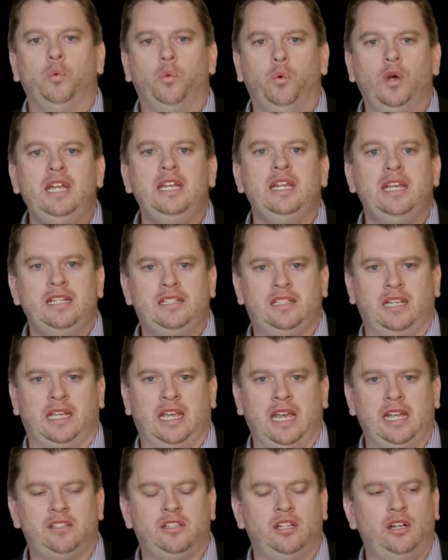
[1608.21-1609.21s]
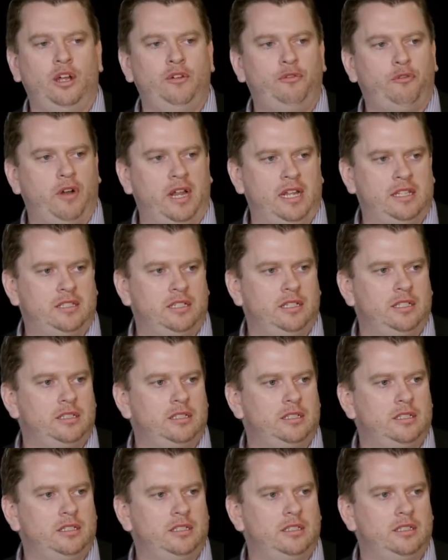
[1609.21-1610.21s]
we need to get to know
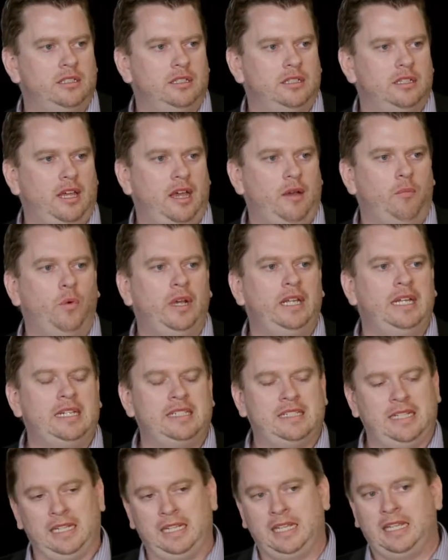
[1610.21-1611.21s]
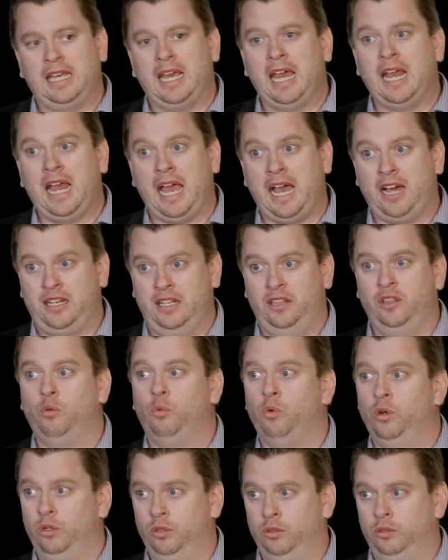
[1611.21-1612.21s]
Francis and we need to get out in the
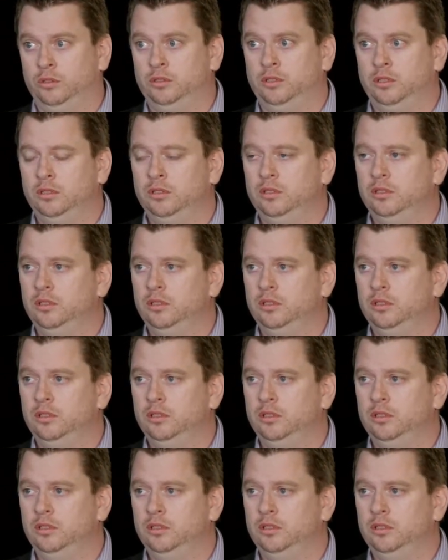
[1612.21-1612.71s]
world